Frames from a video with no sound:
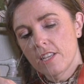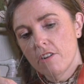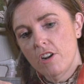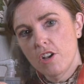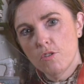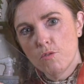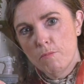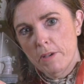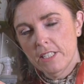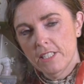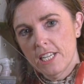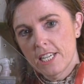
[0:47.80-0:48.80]
They're a local
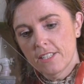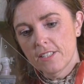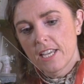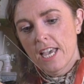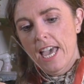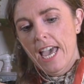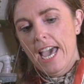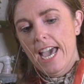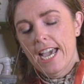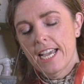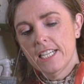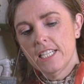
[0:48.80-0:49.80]
business
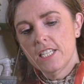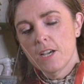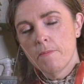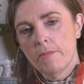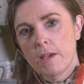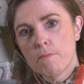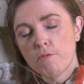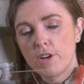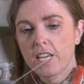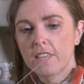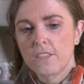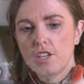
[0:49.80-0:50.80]
and they're
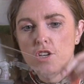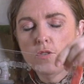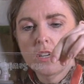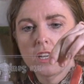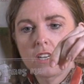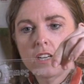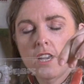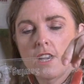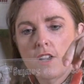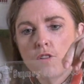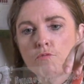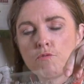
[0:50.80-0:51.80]
brilliant that you can
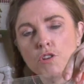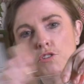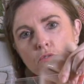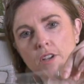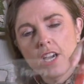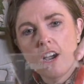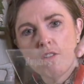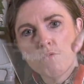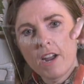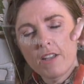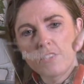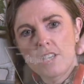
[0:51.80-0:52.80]
rotary cut
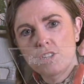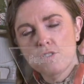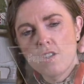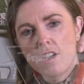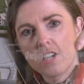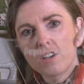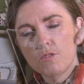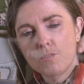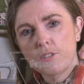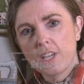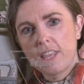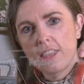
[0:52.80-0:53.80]
round these
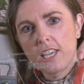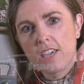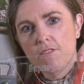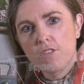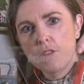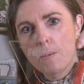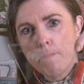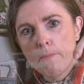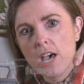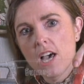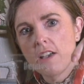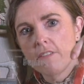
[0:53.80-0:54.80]
triangles and they give you the
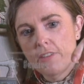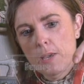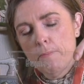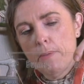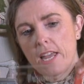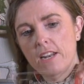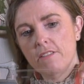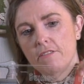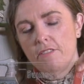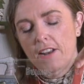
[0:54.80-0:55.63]
perfect pennant